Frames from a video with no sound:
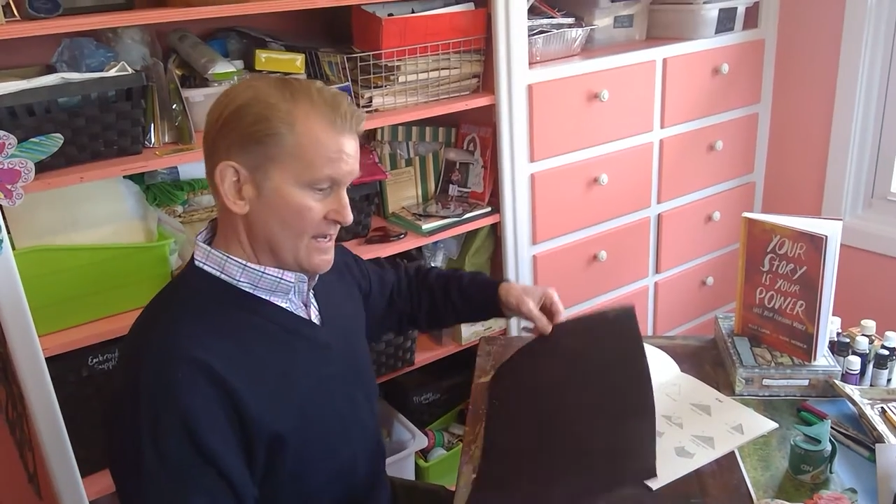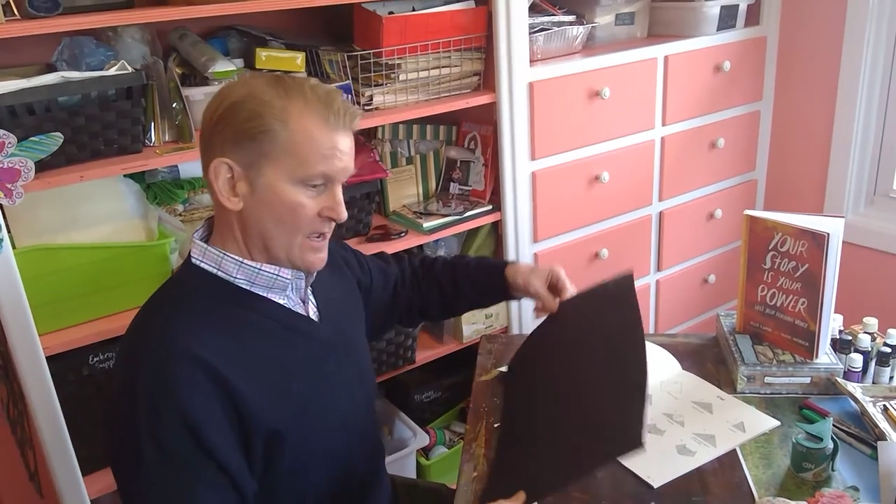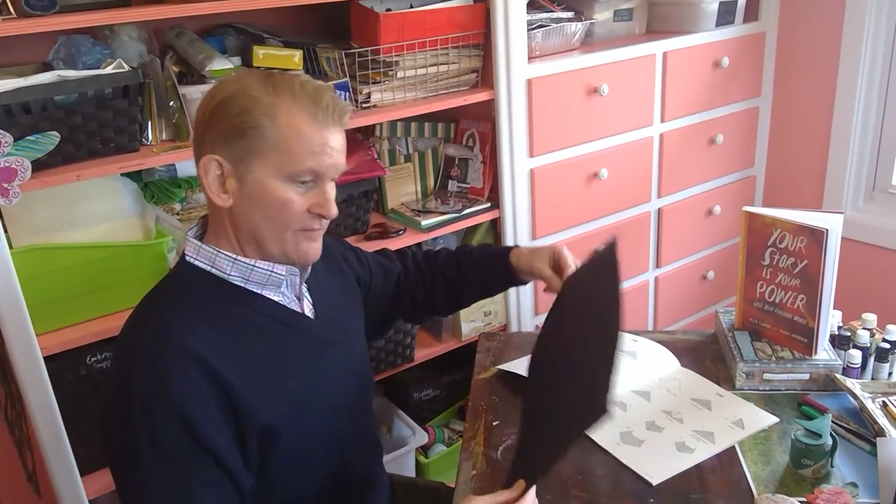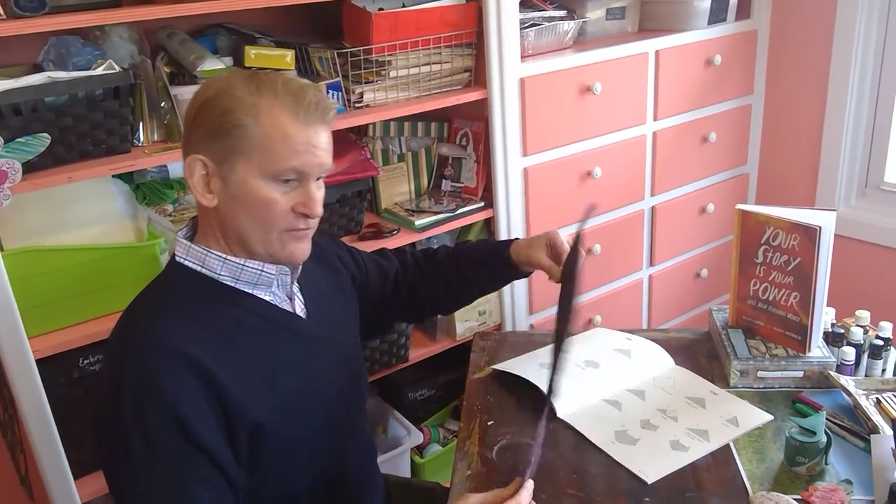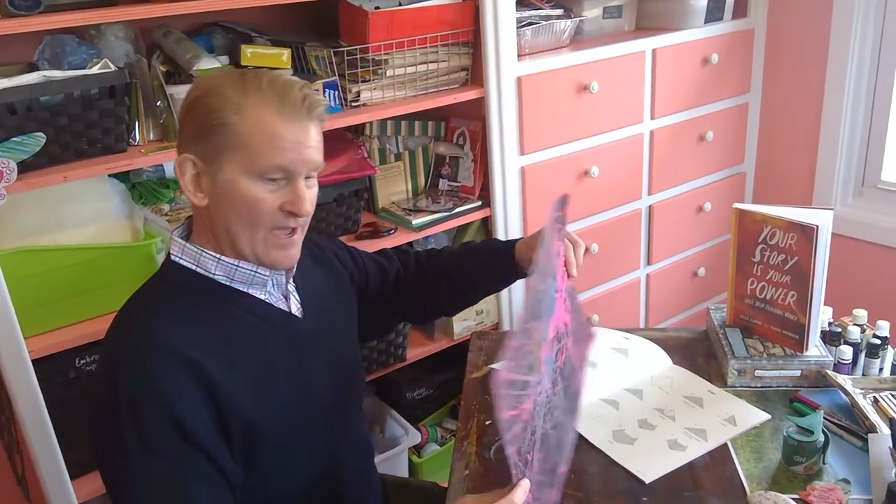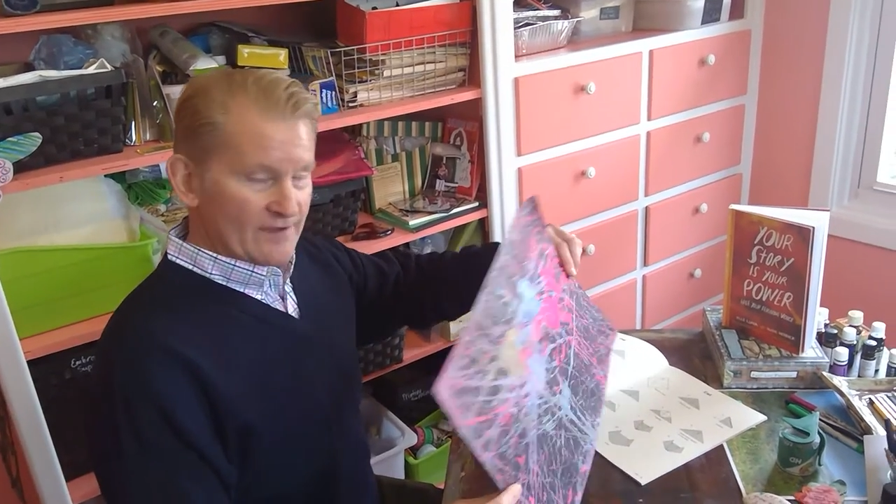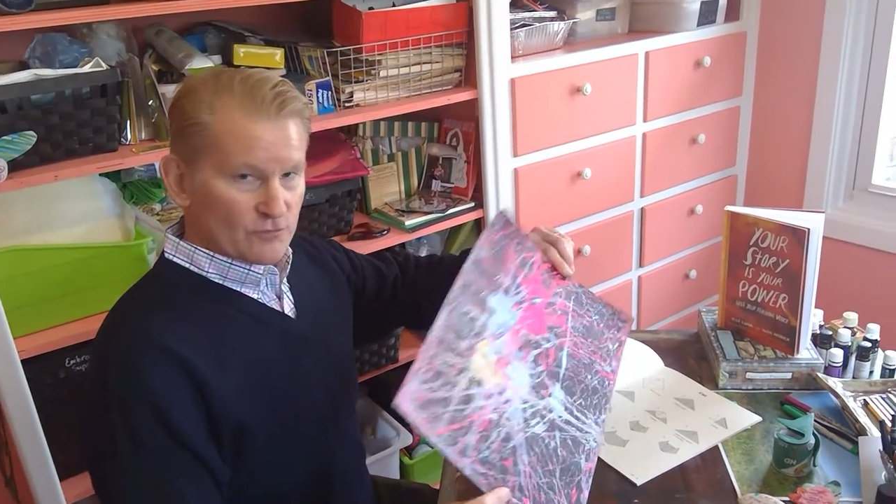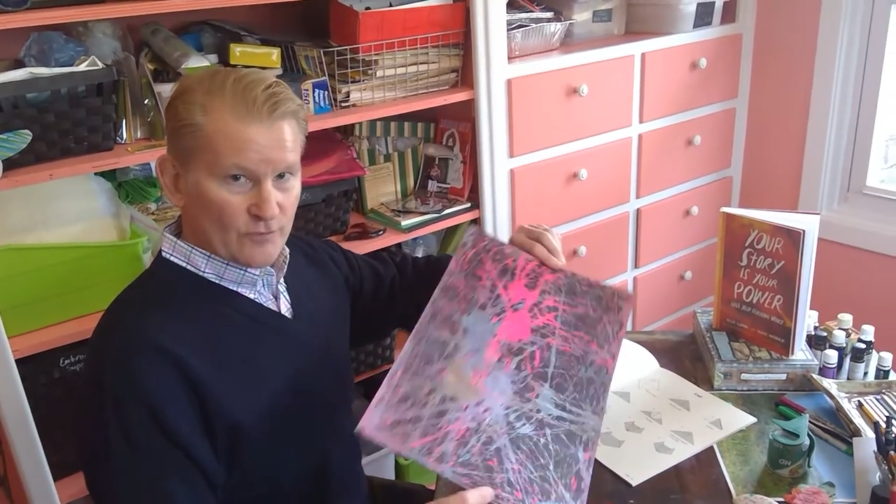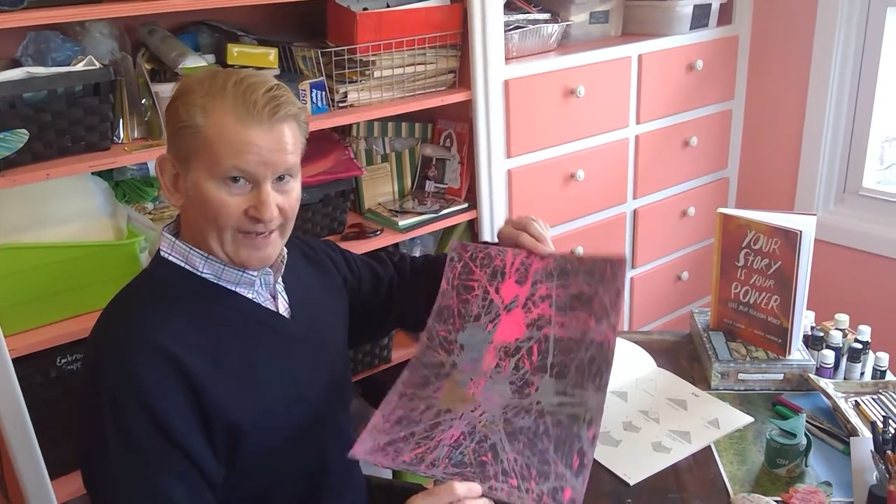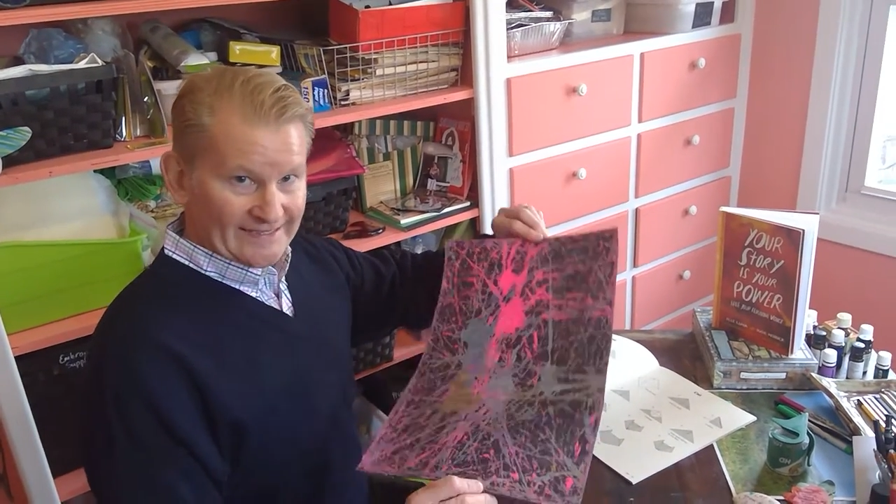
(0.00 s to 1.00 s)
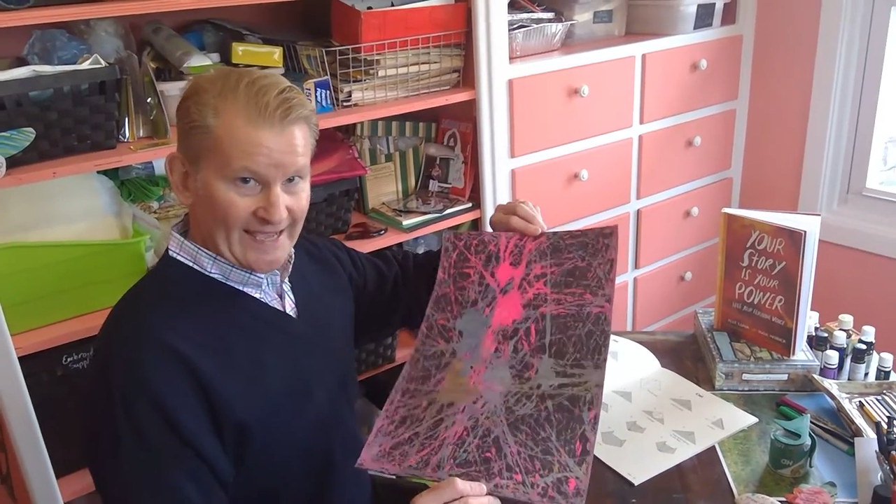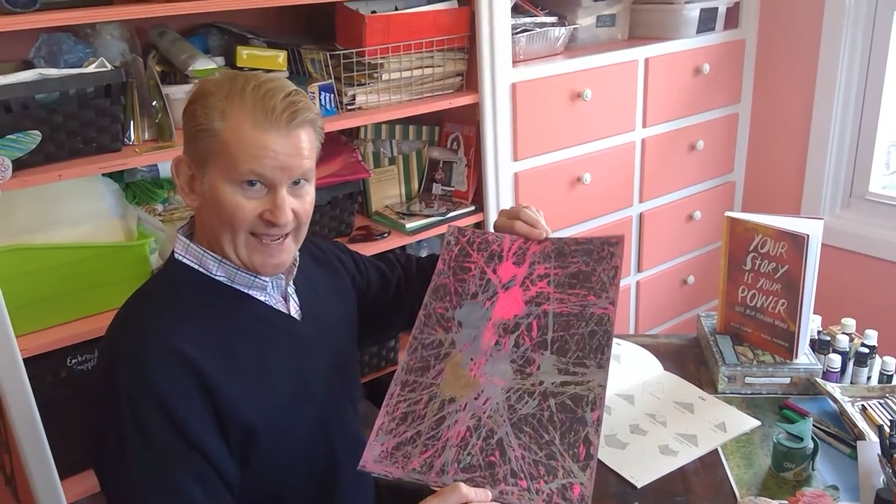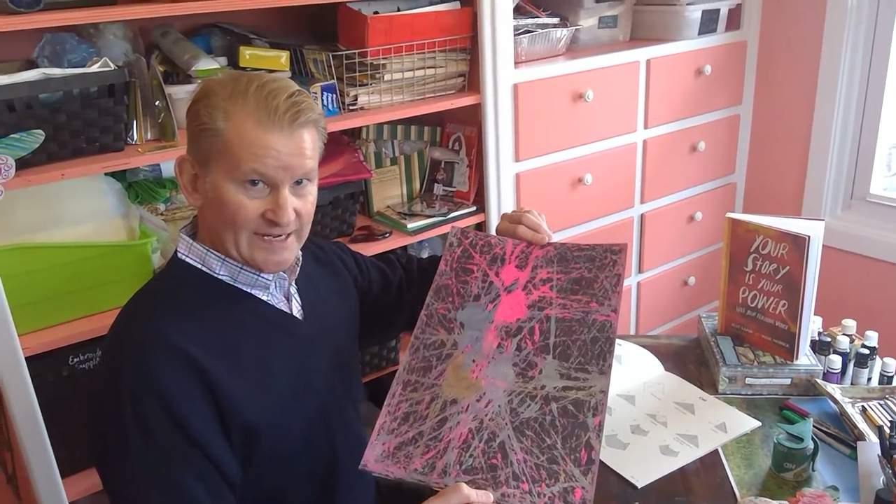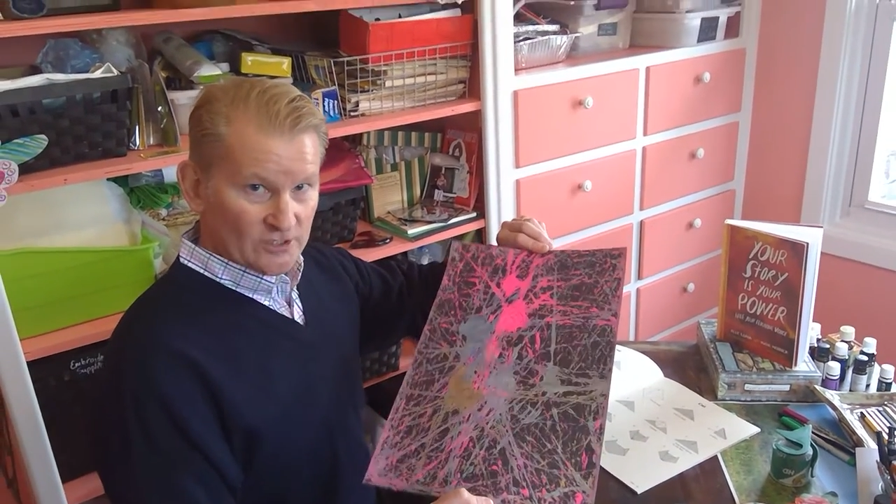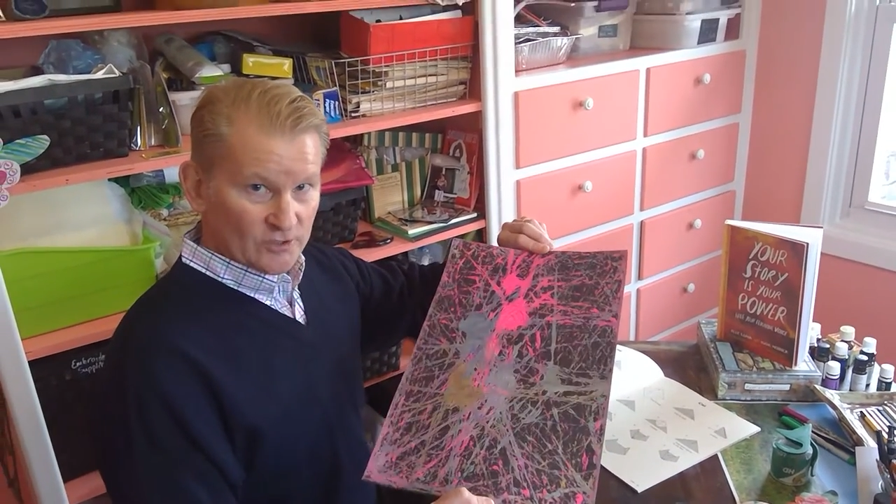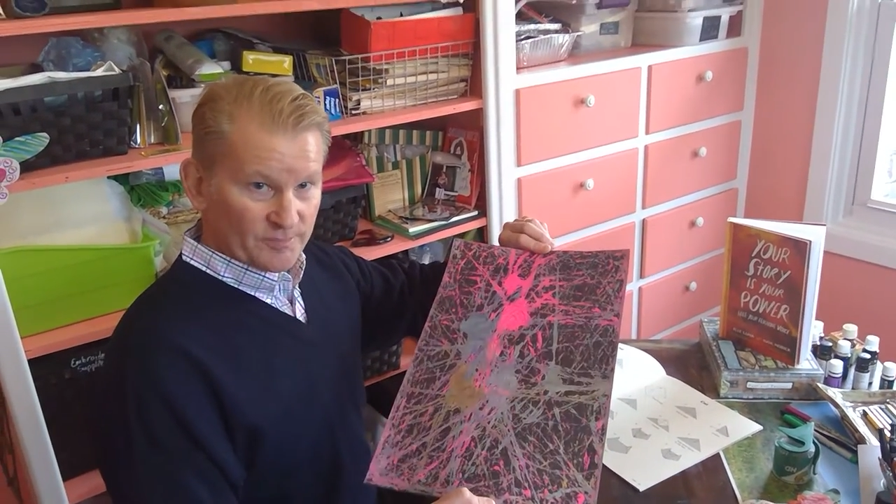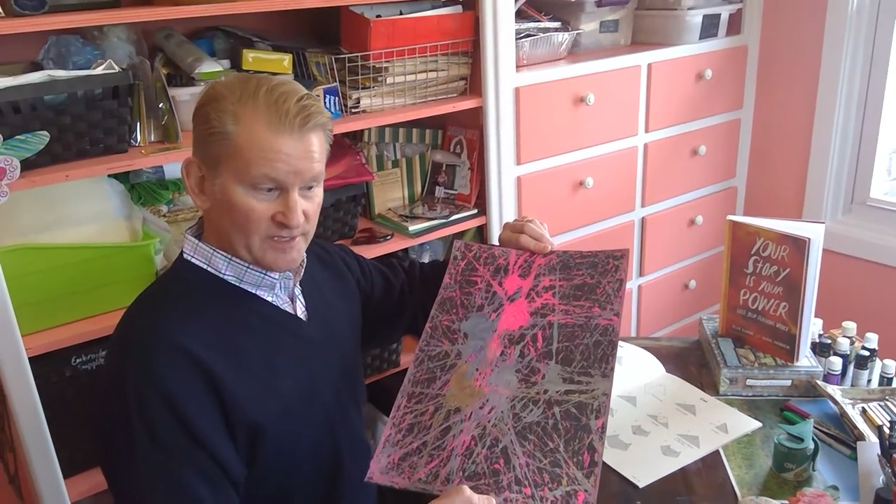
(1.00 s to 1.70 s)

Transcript: Now, if you have a rectangular